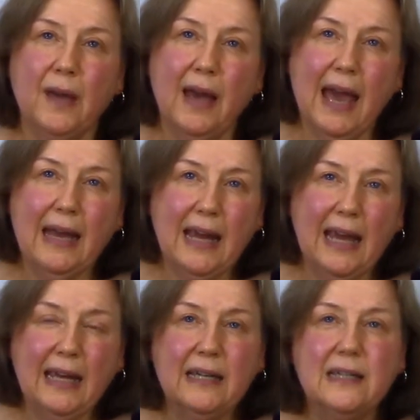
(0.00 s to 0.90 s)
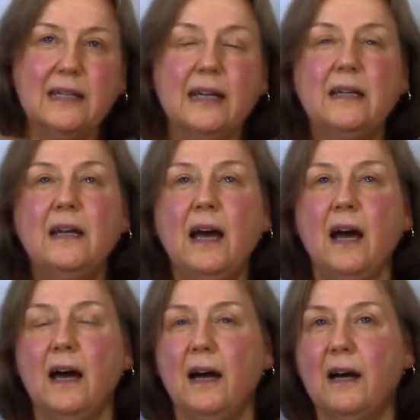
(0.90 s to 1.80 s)
headaches and
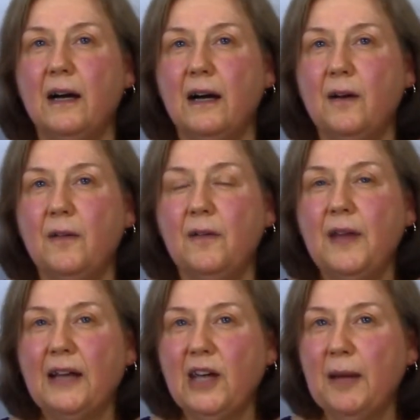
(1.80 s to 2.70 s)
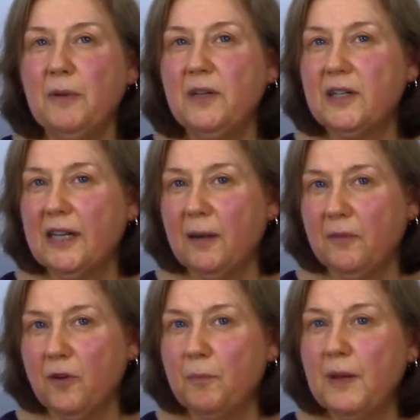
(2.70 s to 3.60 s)
that type of
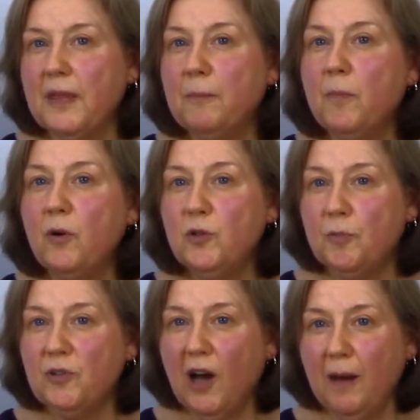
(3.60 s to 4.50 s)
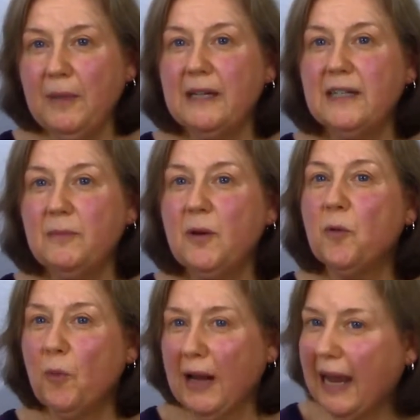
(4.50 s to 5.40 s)
discomfort, but the most predominant symptom,
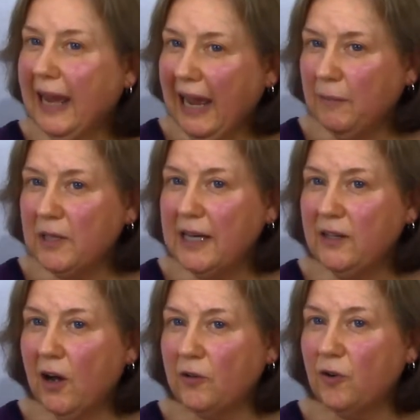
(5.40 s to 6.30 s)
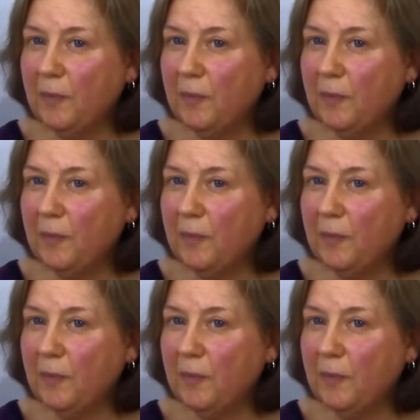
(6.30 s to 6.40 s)
the one I came to see Dr.